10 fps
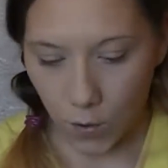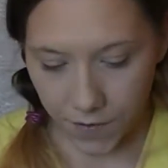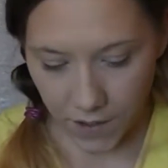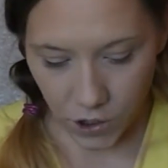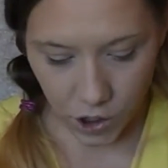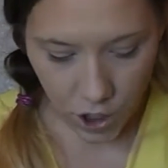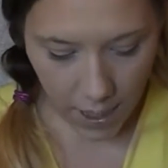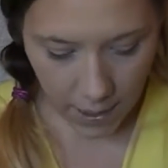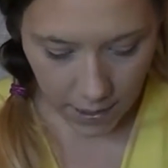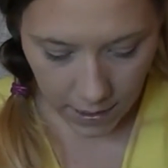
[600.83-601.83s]
with this
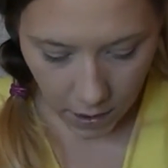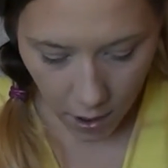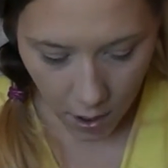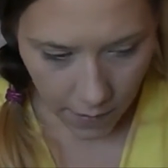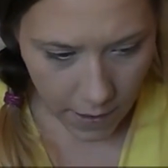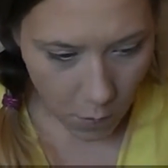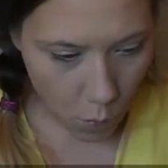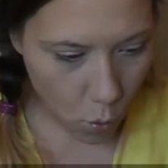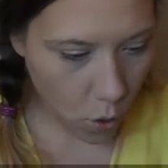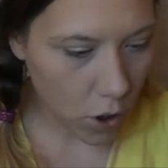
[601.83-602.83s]
shiny, like
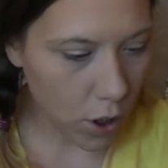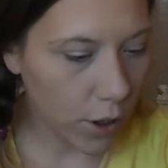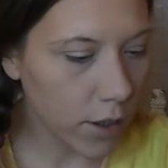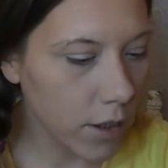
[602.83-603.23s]
more